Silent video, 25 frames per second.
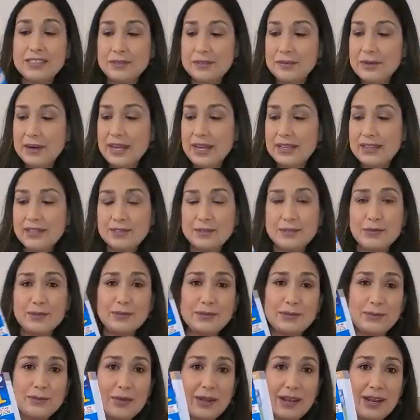great. It's
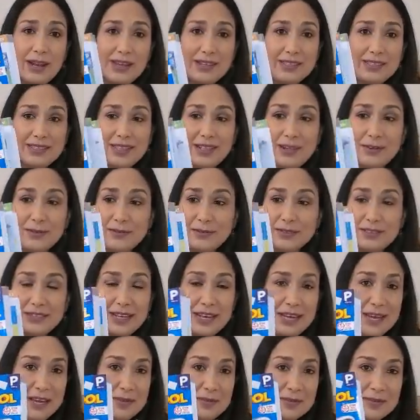going to last a long
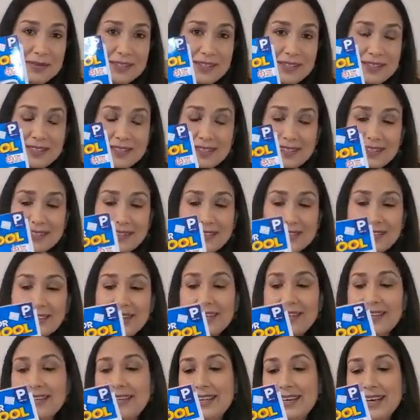time, as I said.
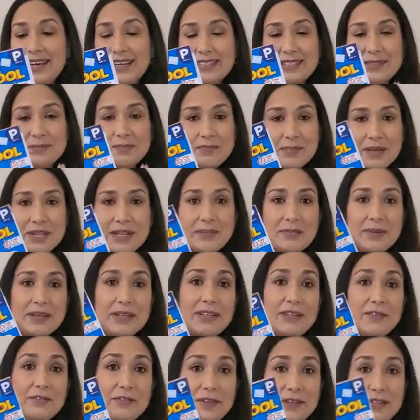Has many many
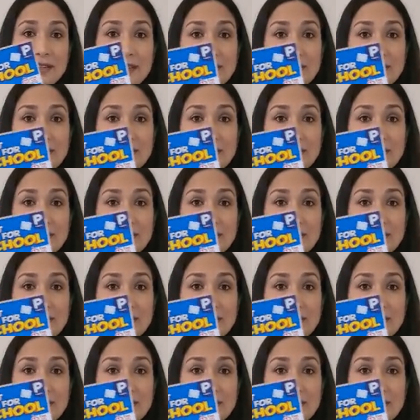different